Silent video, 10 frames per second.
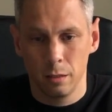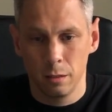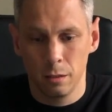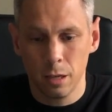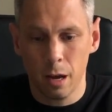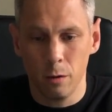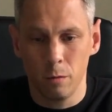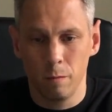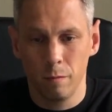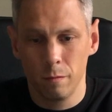So,
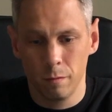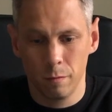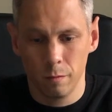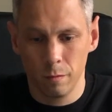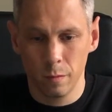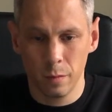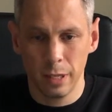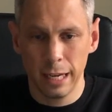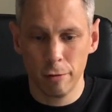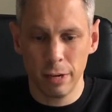
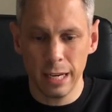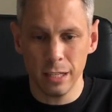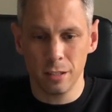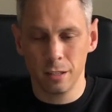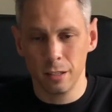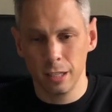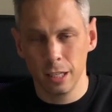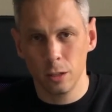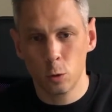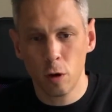here it is,
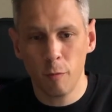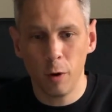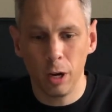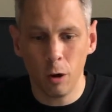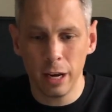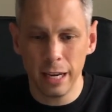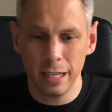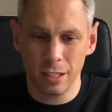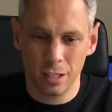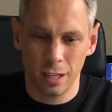the 12.9
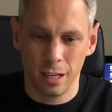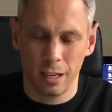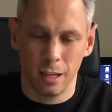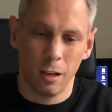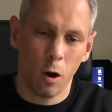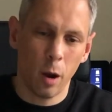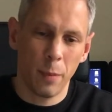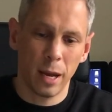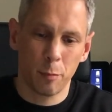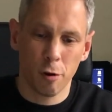inch
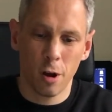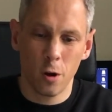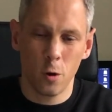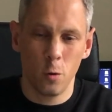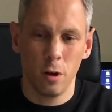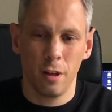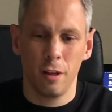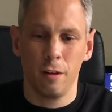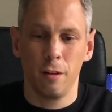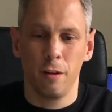iPad Pro
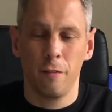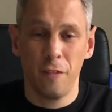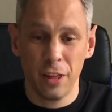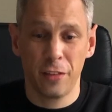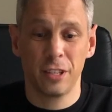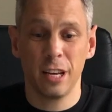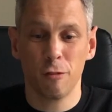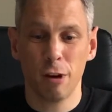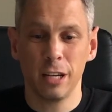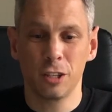5th
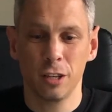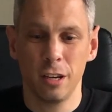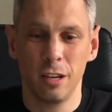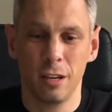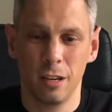generation